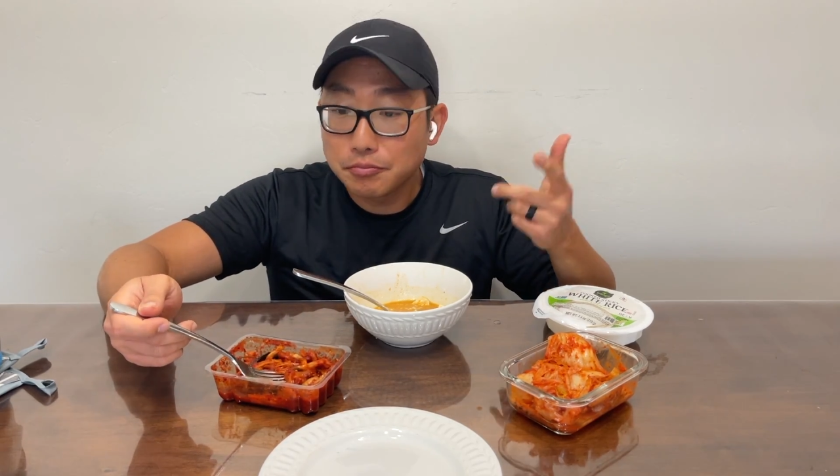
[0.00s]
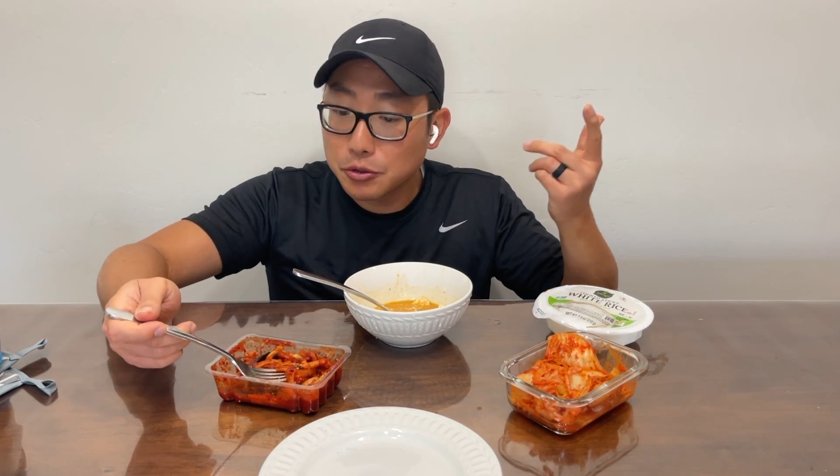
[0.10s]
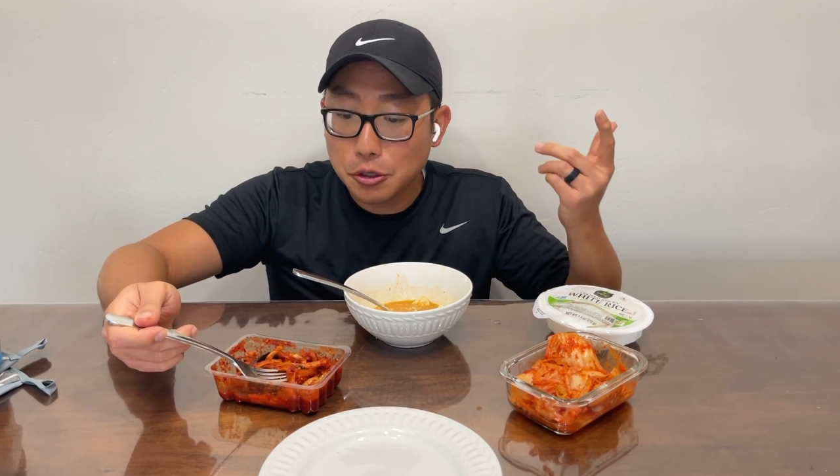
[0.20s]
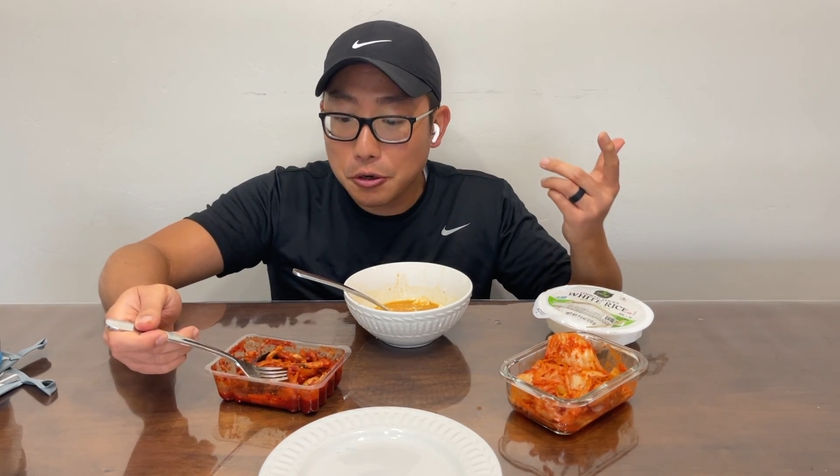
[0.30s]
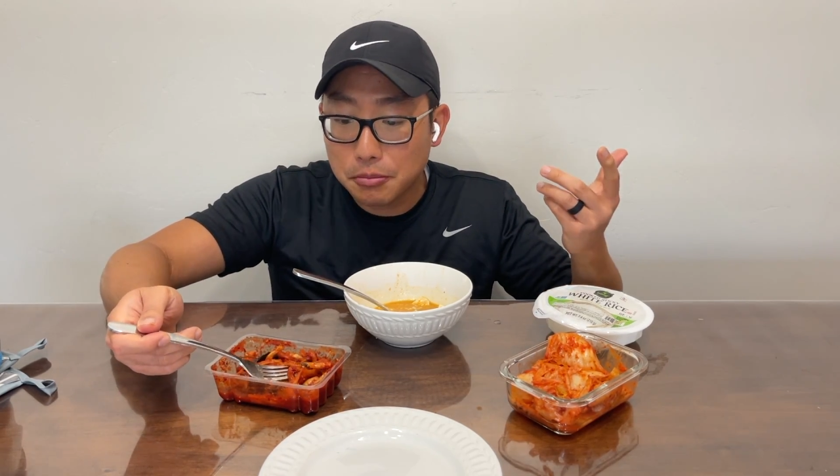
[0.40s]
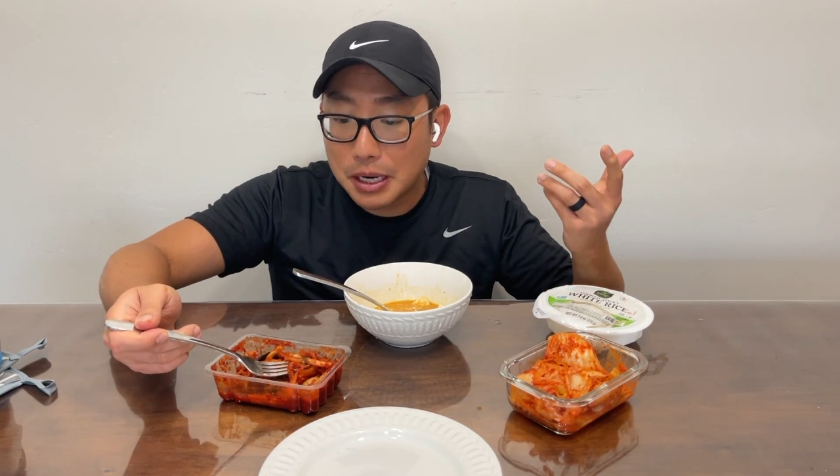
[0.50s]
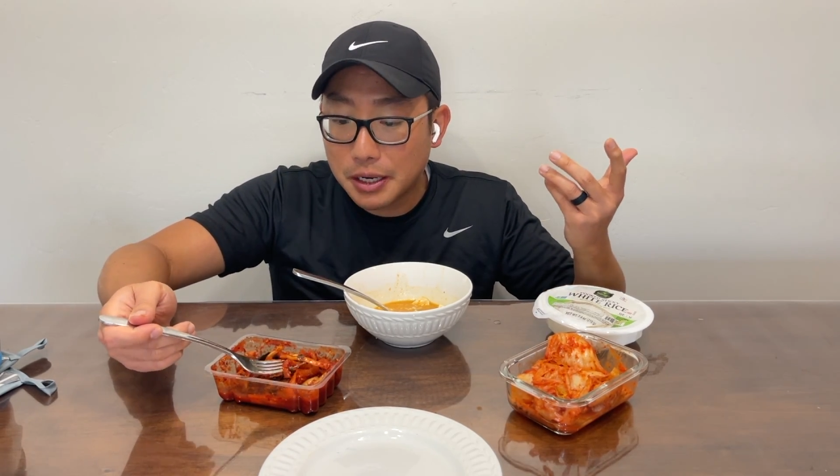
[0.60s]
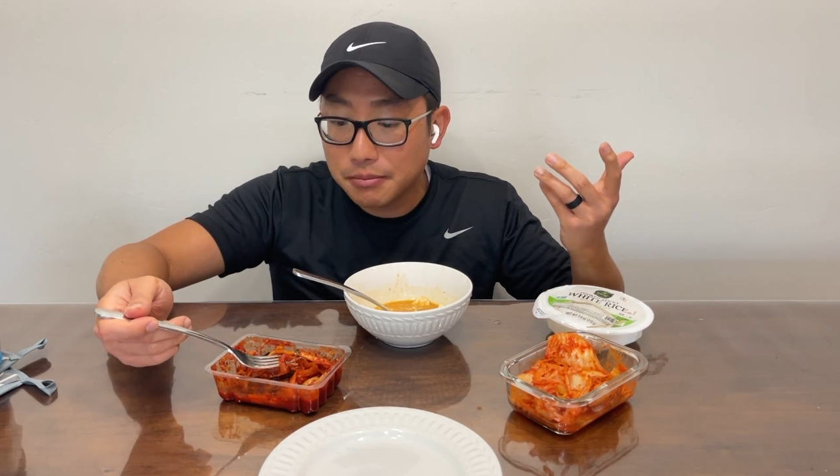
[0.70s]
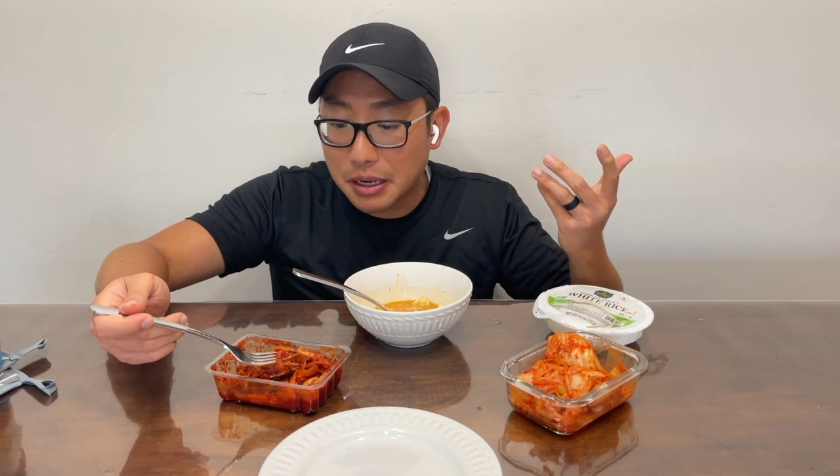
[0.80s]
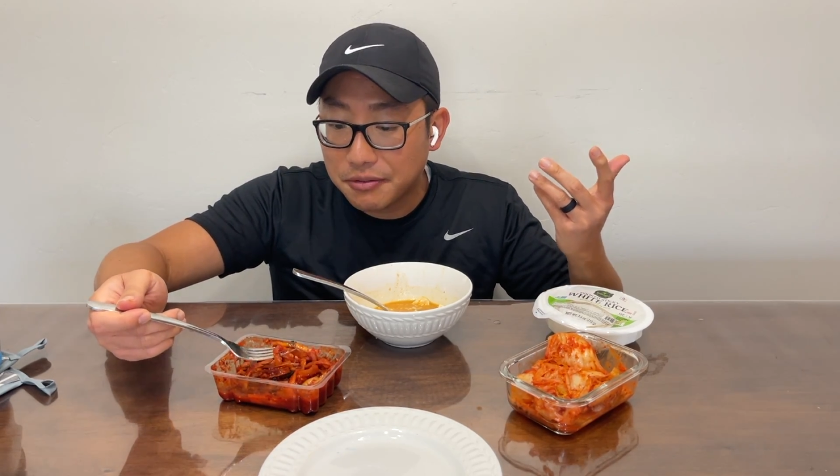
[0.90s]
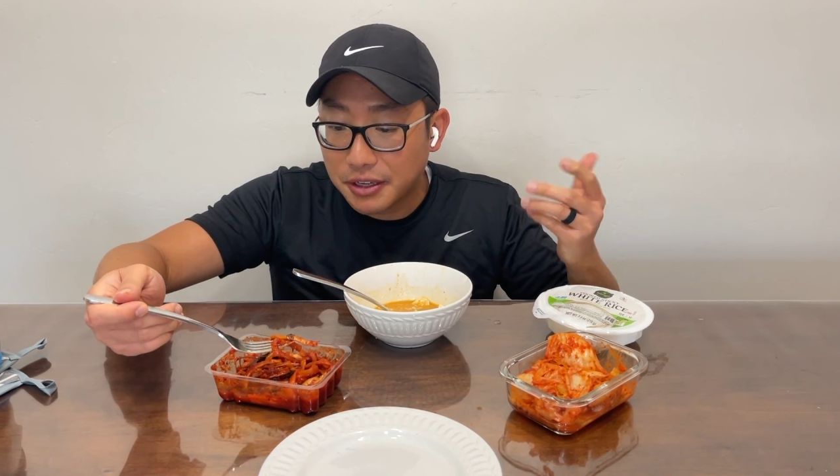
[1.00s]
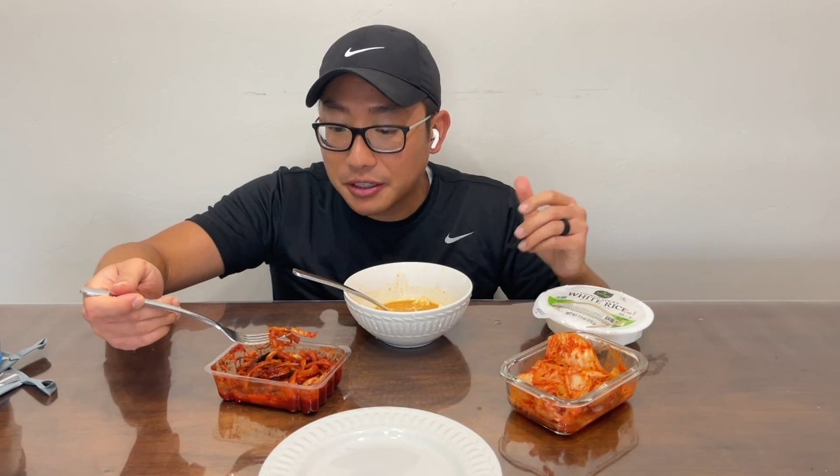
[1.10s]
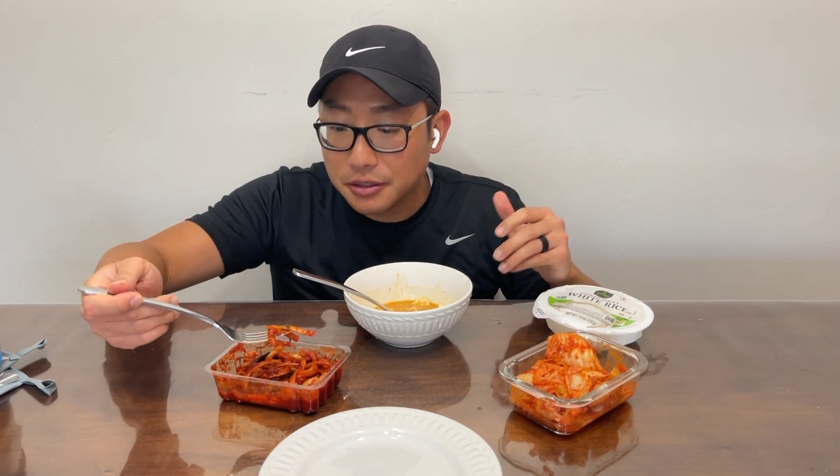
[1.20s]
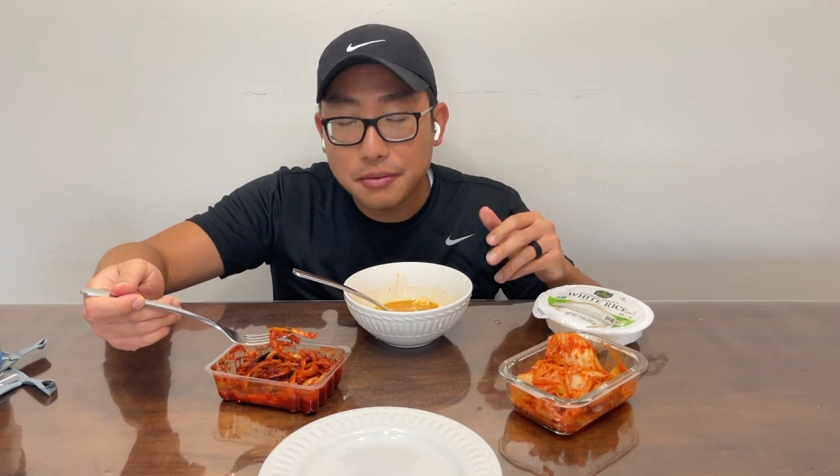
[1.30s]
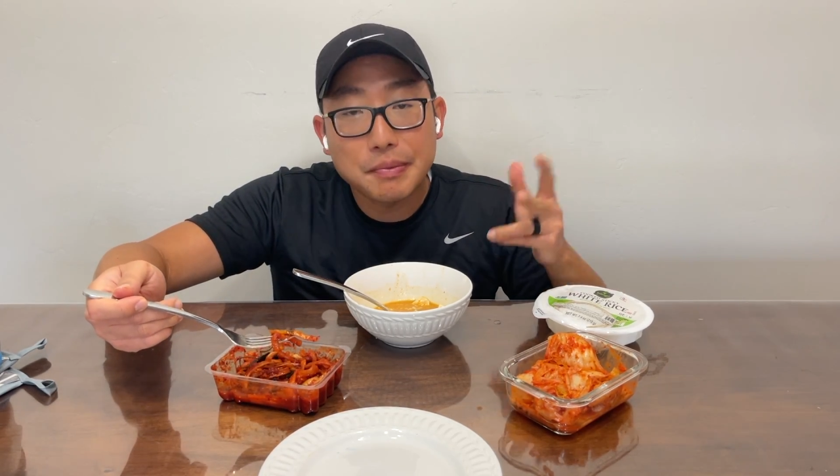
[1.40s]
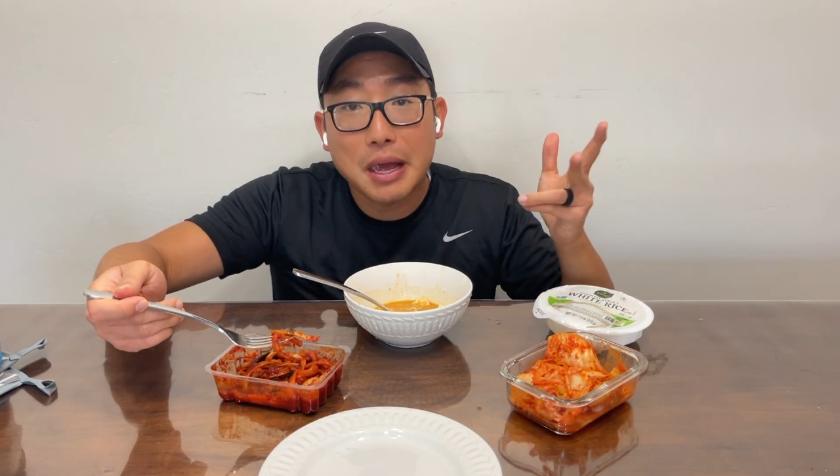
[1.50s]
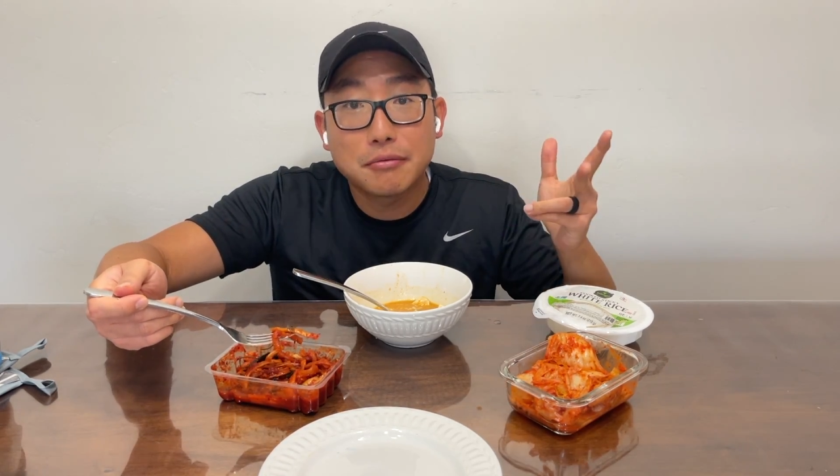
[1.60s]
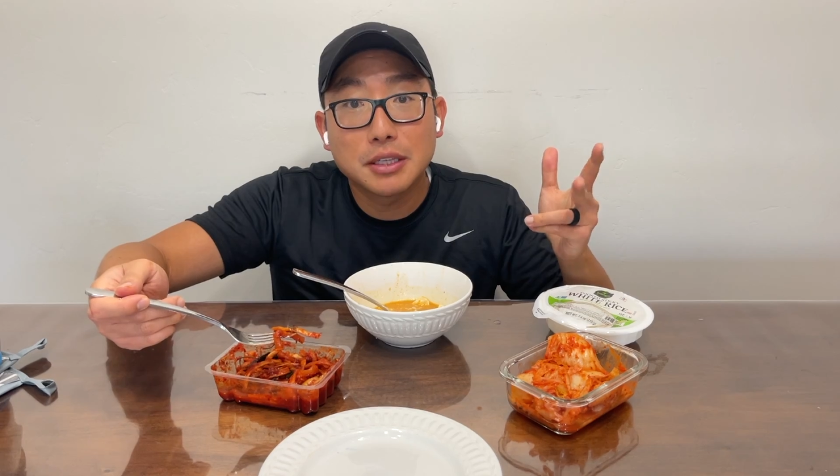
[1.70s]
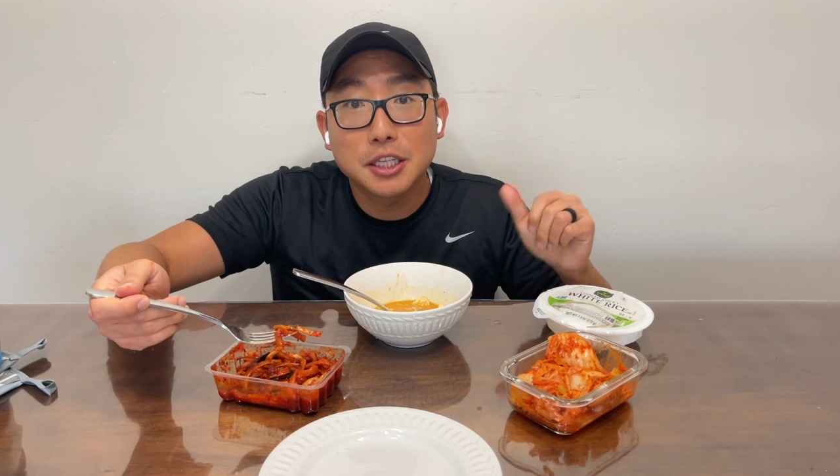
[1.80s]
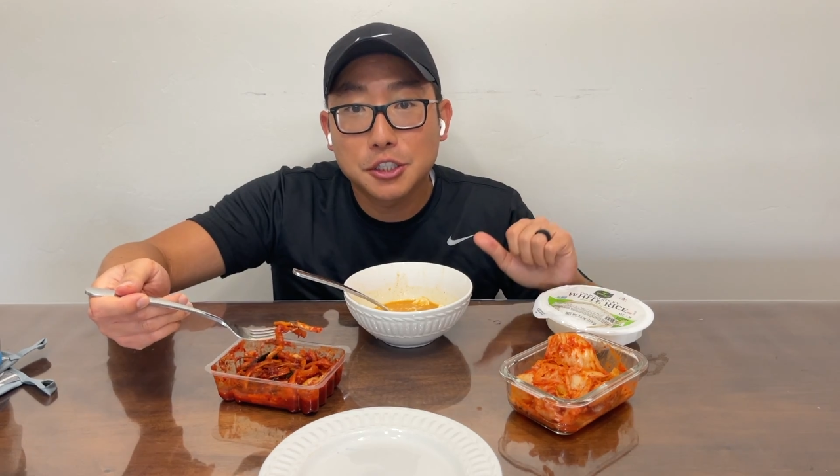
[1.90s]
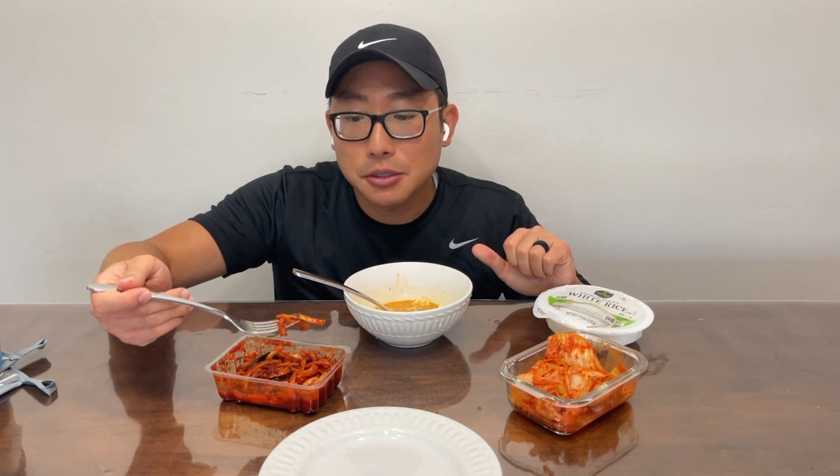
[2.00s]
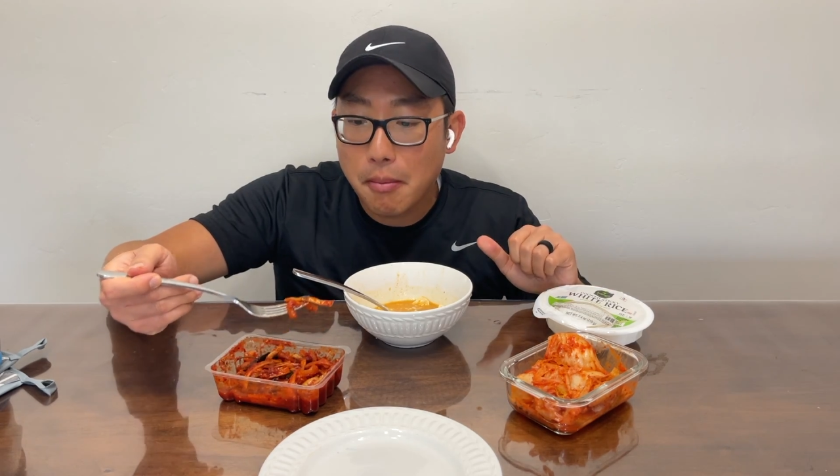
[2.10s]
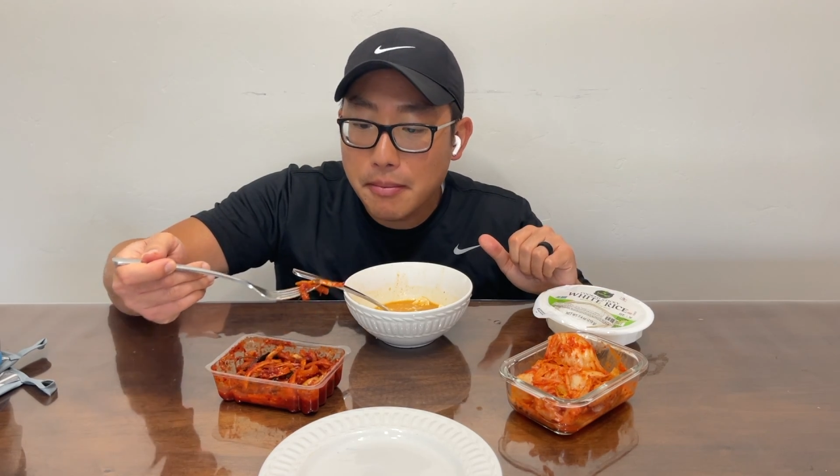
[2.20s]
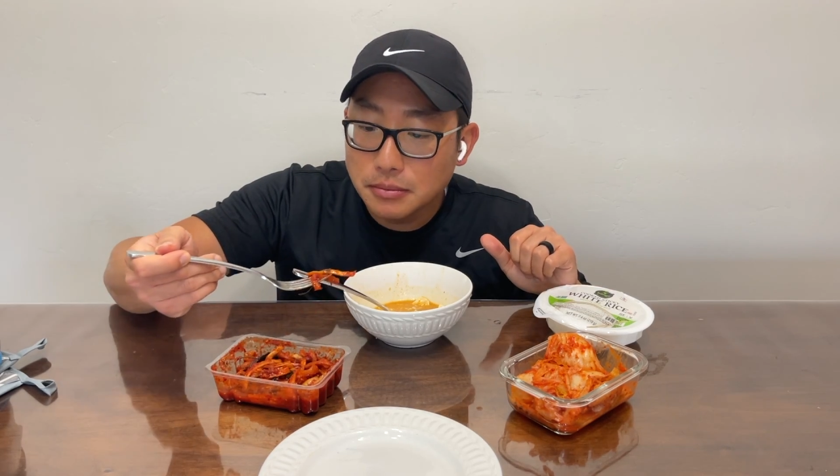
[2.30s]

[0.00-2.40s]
so my faith, and religion.